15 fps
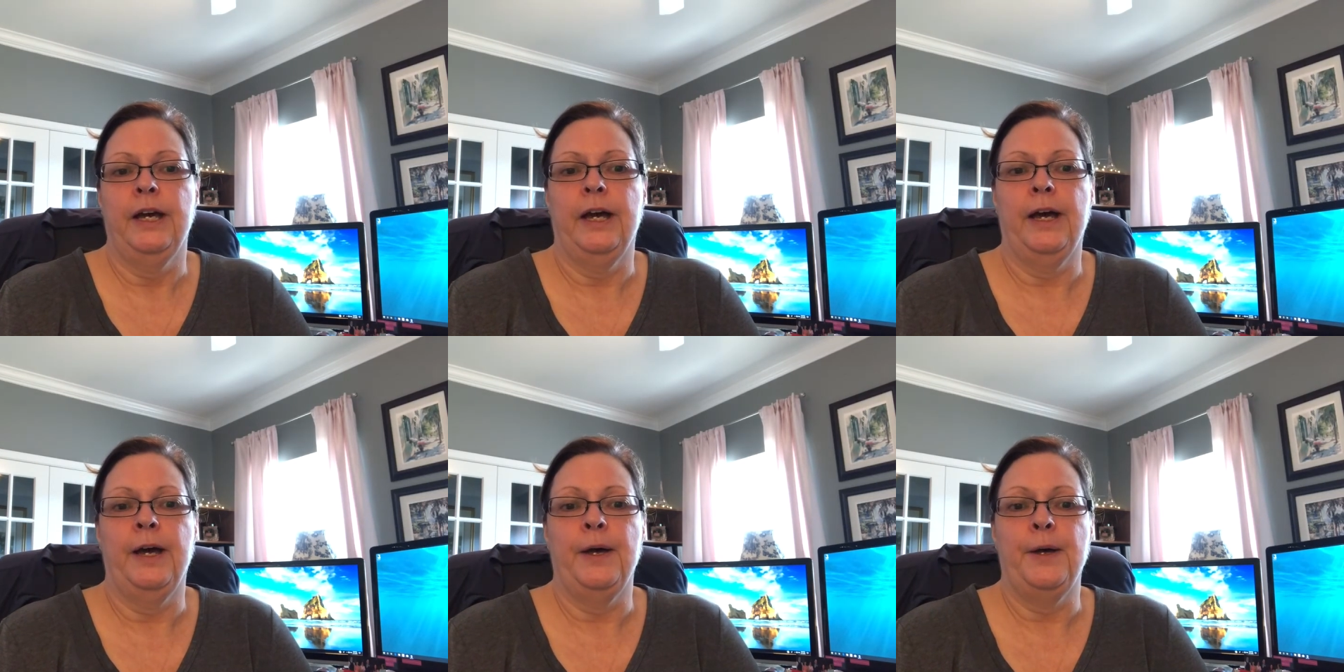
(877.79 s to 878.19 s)

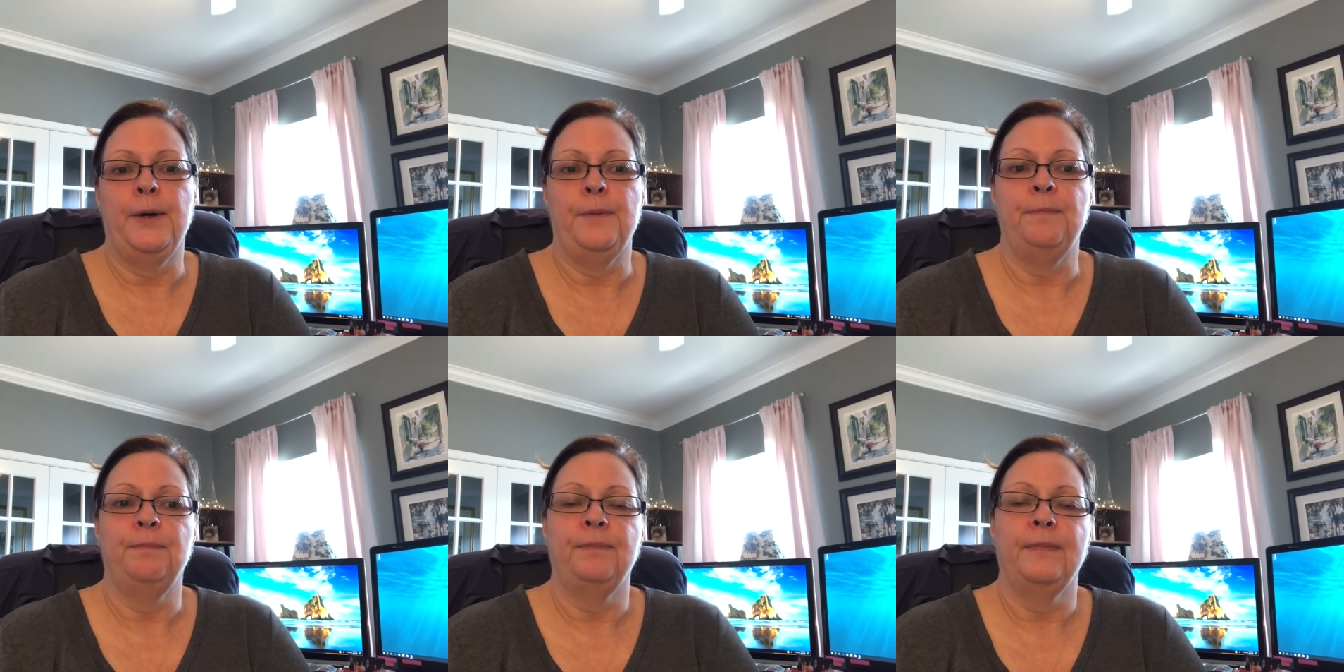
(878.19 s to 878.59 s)

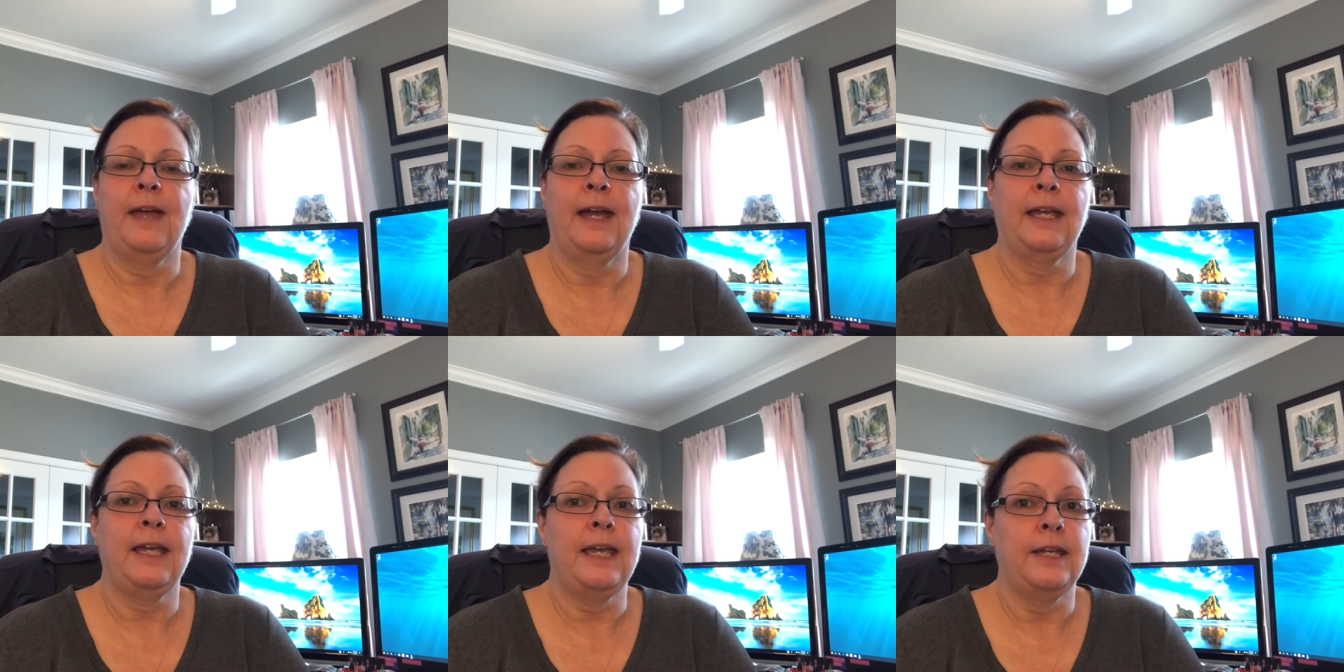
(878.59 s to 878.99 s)

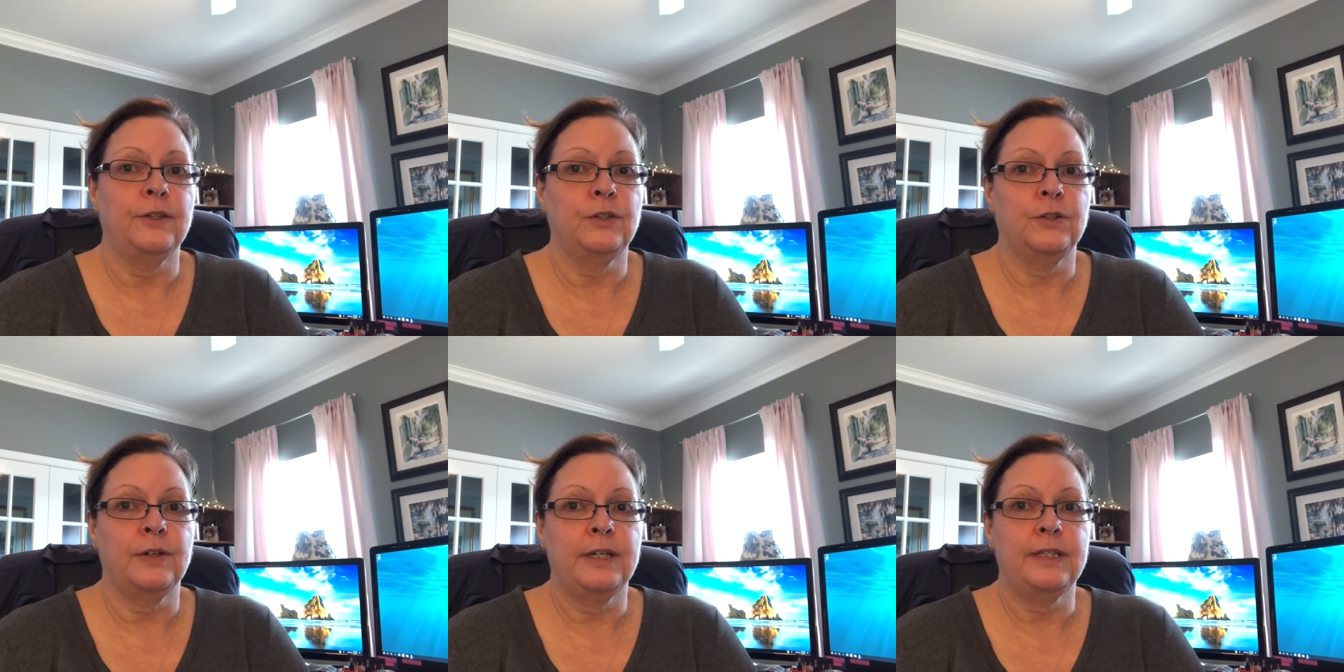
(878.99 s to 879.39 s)
I
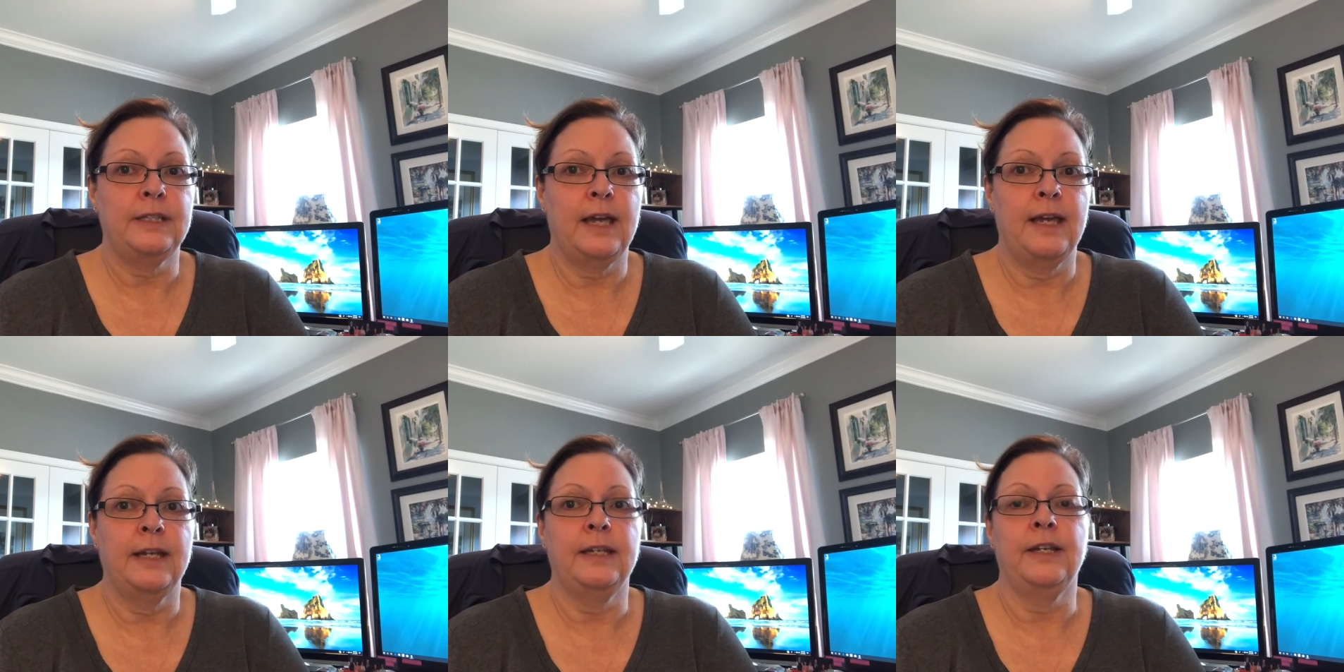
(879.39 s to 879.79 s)
can't stress
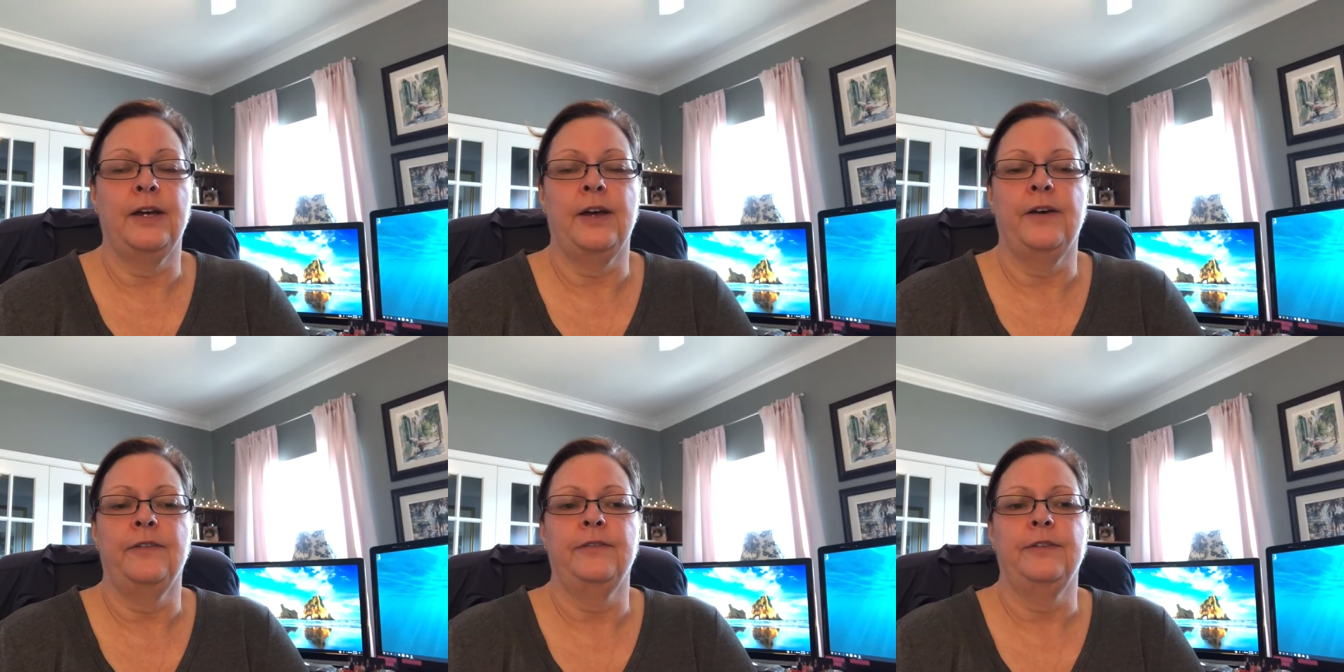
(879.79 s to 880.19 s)
that
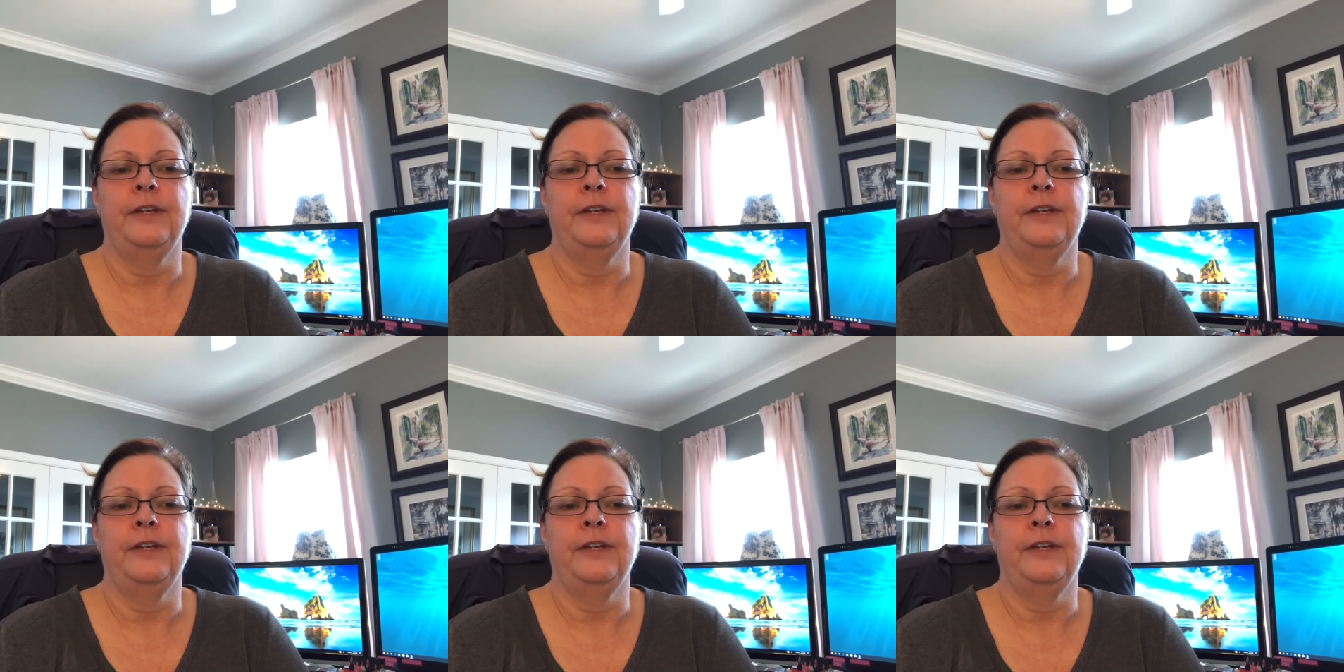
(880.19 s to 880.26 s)
enough.